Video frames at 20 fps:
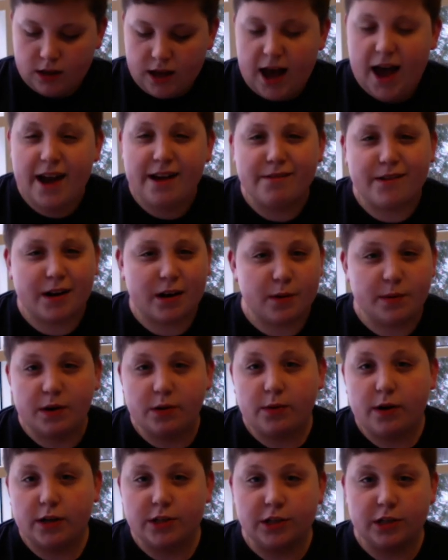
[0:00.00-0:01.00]
I recommend
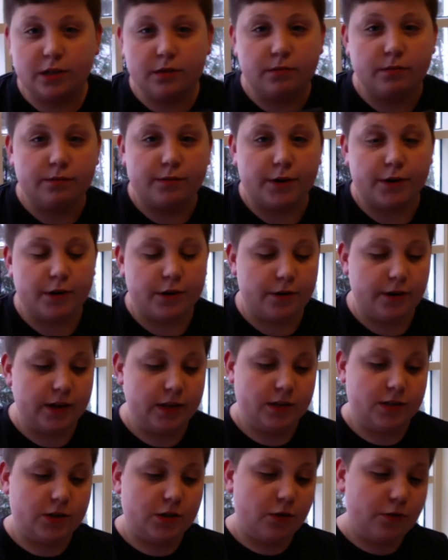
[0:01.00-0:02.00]
watching it. Very
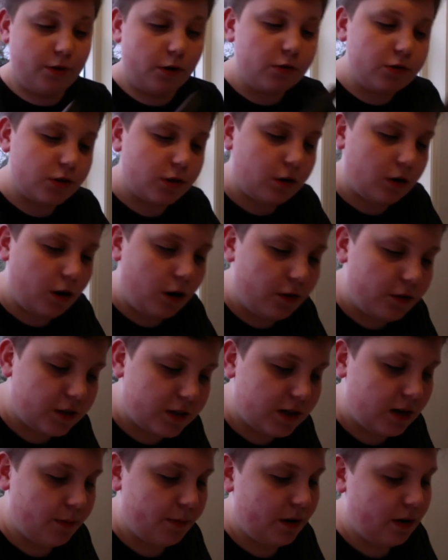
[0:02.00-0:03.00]
great. So those are all the
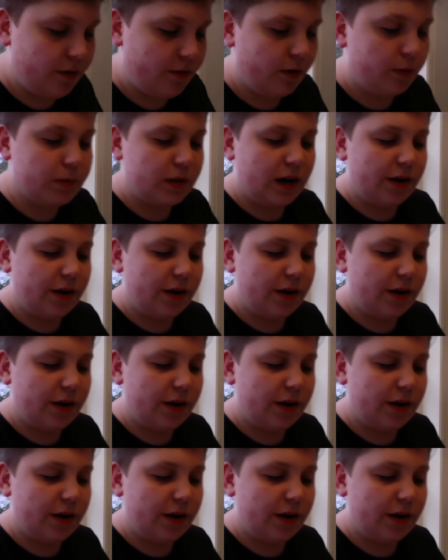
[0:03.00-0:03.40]
Sam Raimi films.